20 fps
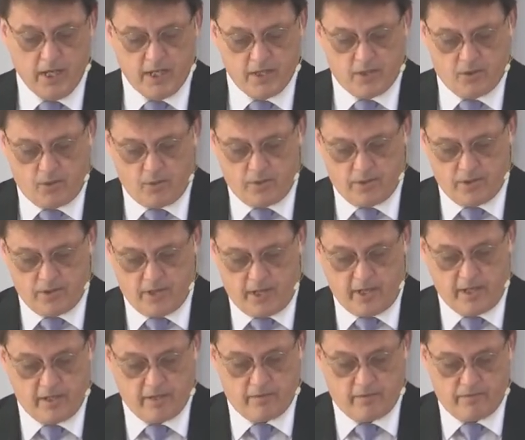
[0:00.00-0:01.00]
So the
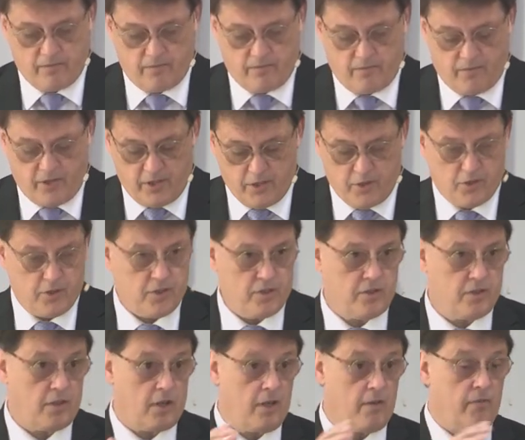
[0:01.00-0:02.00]
day of
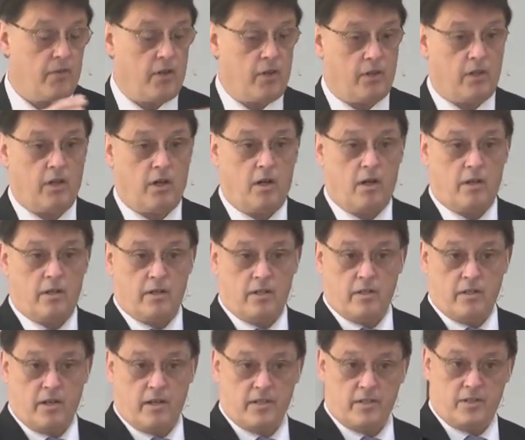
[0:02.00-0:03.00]
vengeance of our God
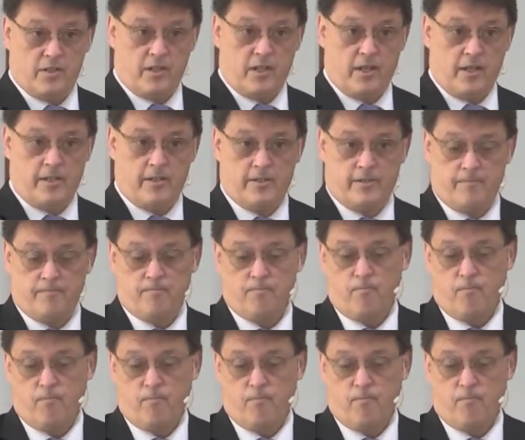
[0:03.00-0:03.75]
in Isaiah,